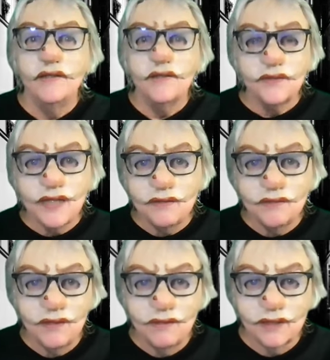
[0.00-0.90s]
So now you
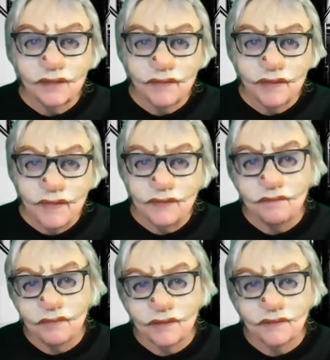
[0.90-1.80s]
know a little bit about the
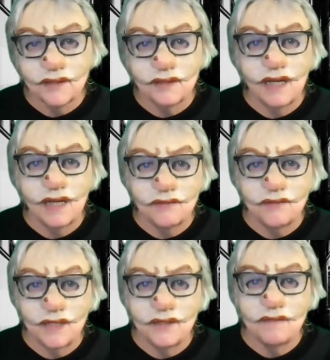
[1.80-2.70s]
person
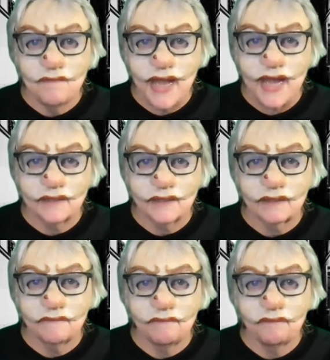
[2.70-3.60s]
underneath the
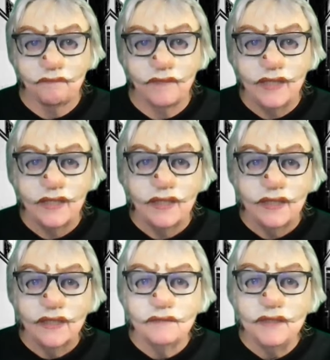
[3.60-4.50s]
mask.
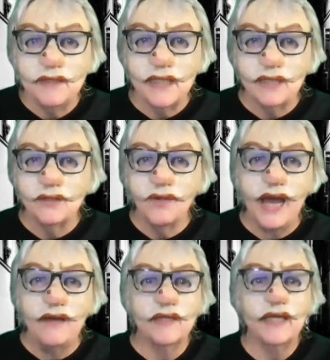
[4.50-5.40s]
Let me tell you
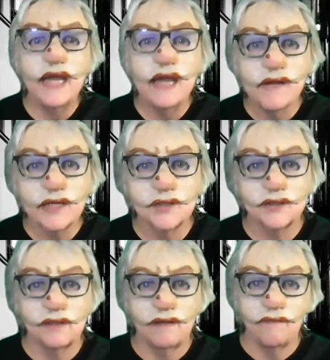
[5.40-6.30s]
how the
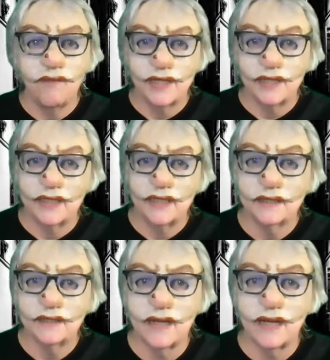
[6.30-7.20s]
character of Wanda
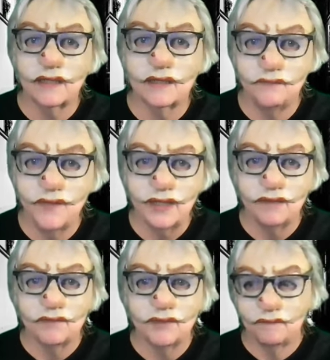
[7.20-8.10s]
S Duck
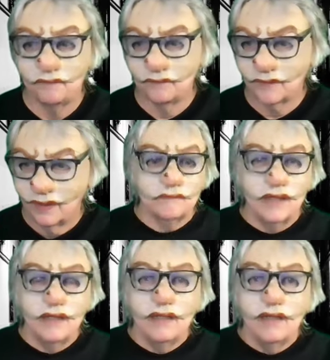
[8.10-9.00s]
developed.
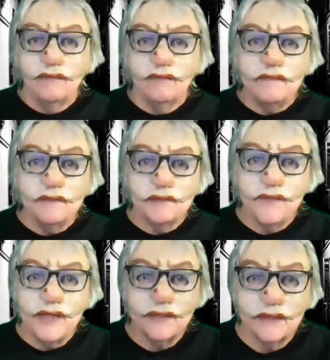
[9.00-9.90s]
Well, I was
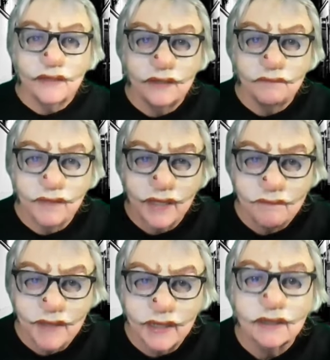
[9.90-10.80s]
fascinated by
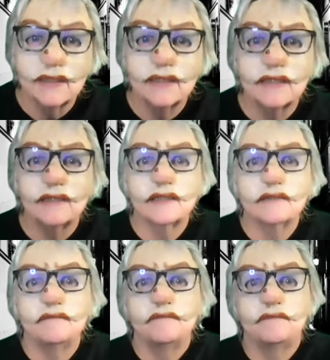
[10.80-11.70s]
bag
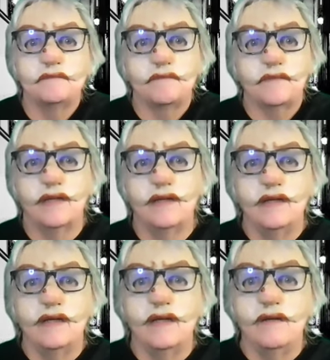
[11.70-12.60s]
ladies.
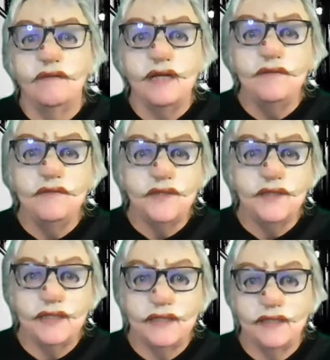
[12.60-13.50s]
When I moved to
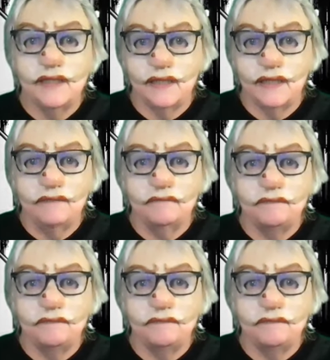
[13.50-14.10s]
DC,